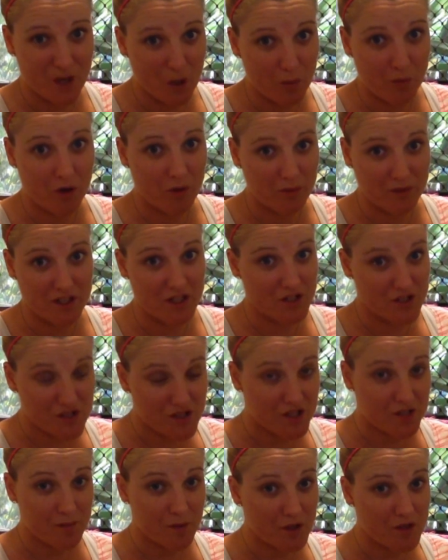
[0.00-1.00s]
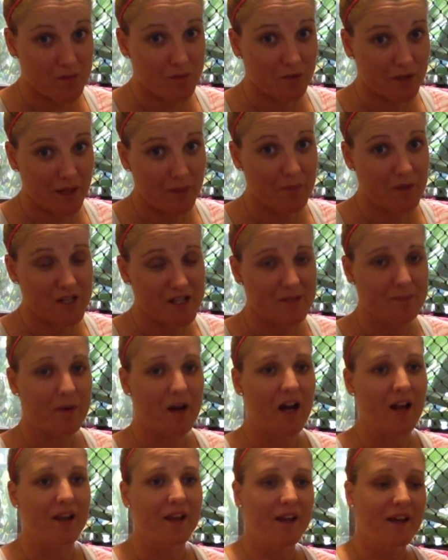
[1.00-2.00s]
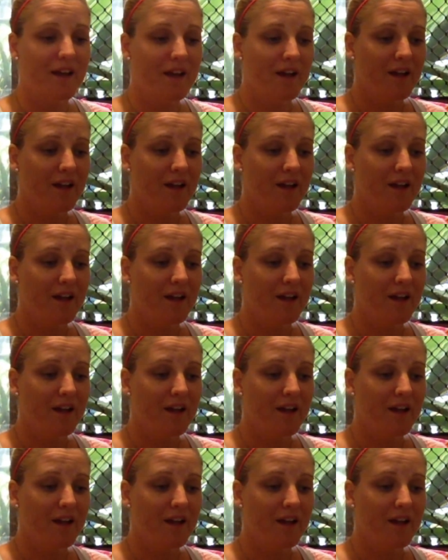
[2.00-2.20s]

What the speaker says: I'll probably use disposable nappies, but